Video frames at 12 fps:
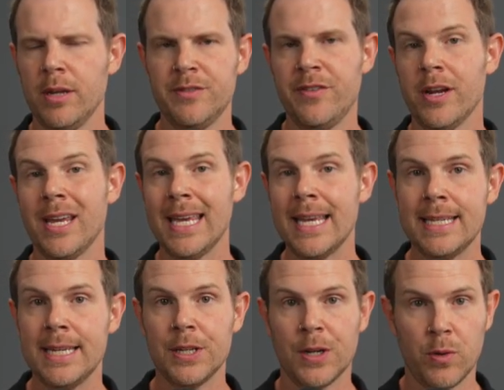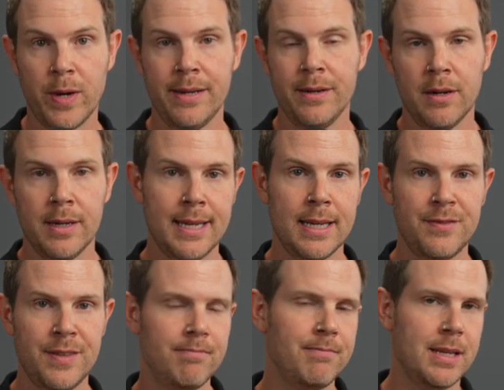It was very easy to create an RSS
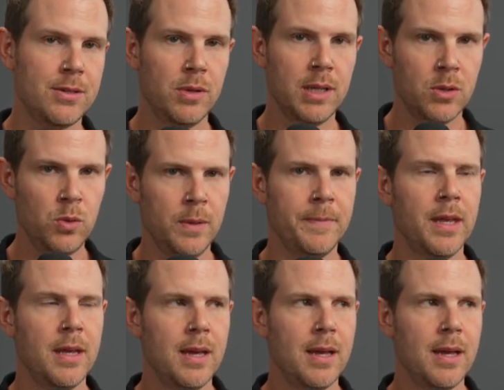feed. That's really cool.